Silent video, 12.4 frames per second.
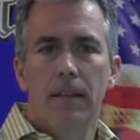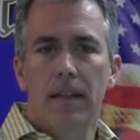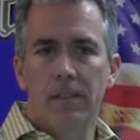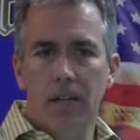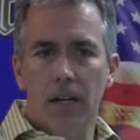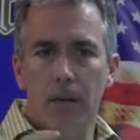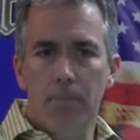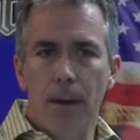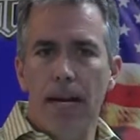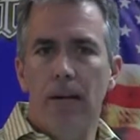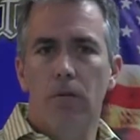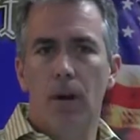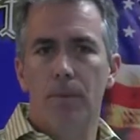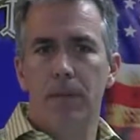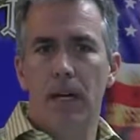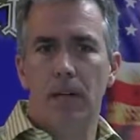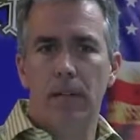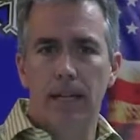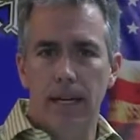that's going to bankrupt
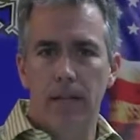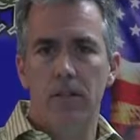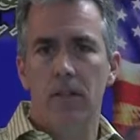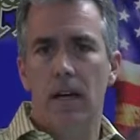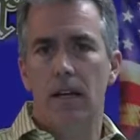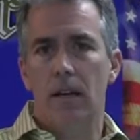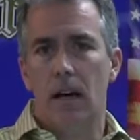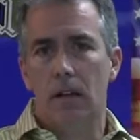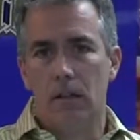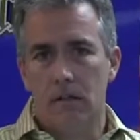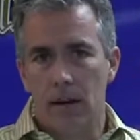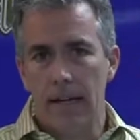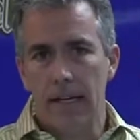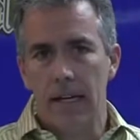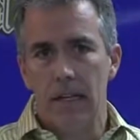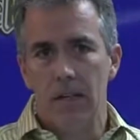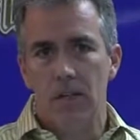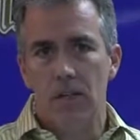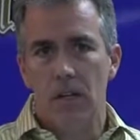our kids and our
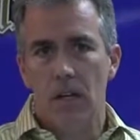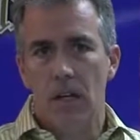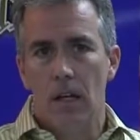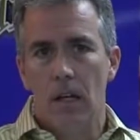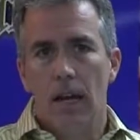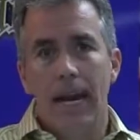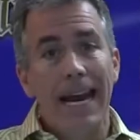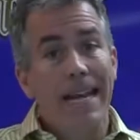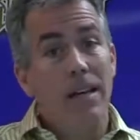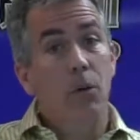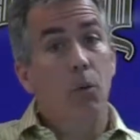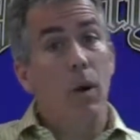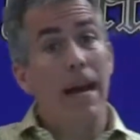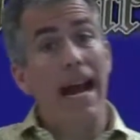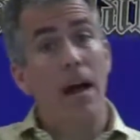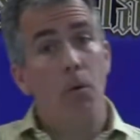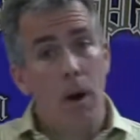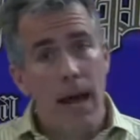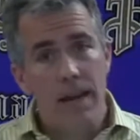grandkids, and away
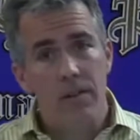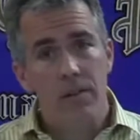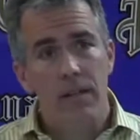I went.